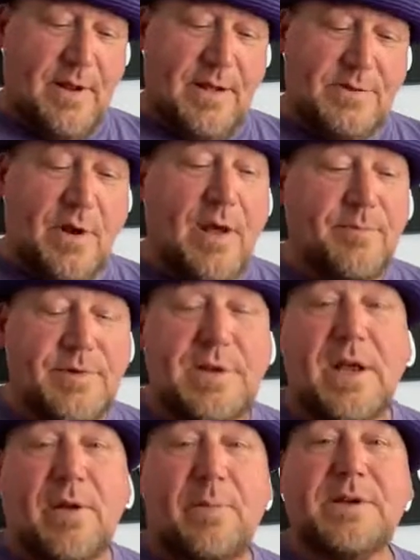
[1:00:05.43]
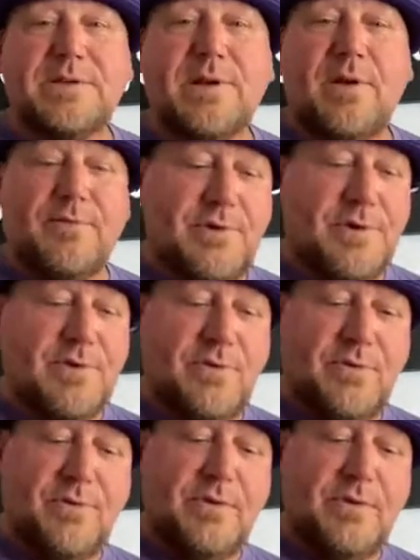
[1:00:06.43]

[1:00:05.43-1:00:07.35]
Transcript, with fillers: Yeah. But I'm telling myself too.